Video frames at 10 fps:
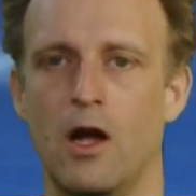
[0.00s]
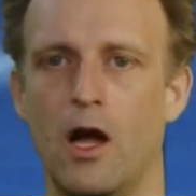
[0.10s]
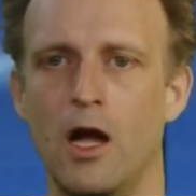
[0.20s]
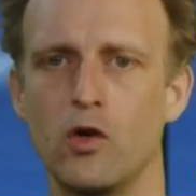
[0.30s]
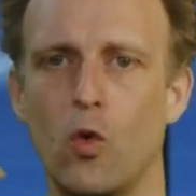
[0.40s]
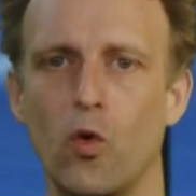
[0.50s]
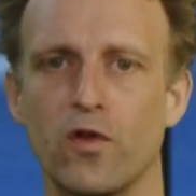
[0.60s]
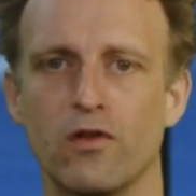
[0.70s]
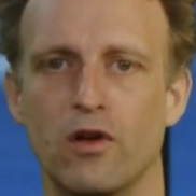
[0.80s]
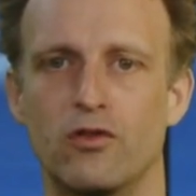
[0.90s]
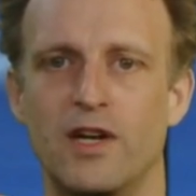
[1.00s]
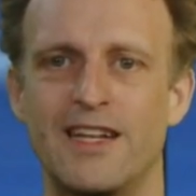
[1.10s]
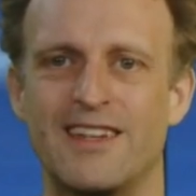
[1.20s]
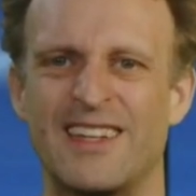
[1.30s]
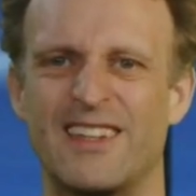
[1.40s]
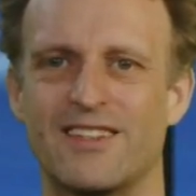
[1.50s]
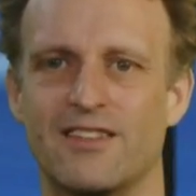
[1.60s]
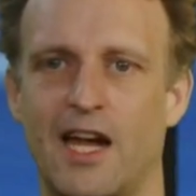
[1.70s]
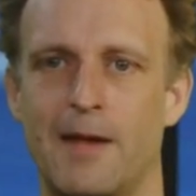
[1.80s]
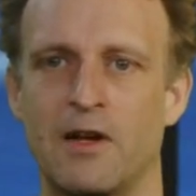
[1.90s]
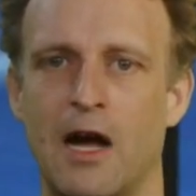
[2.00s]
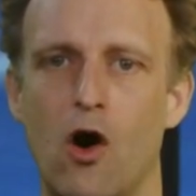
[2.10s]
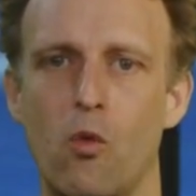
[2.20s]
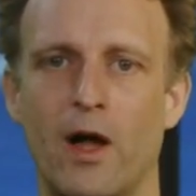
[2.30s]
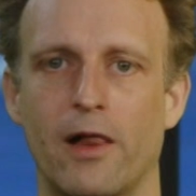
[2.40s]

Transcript: and also a rating describing how well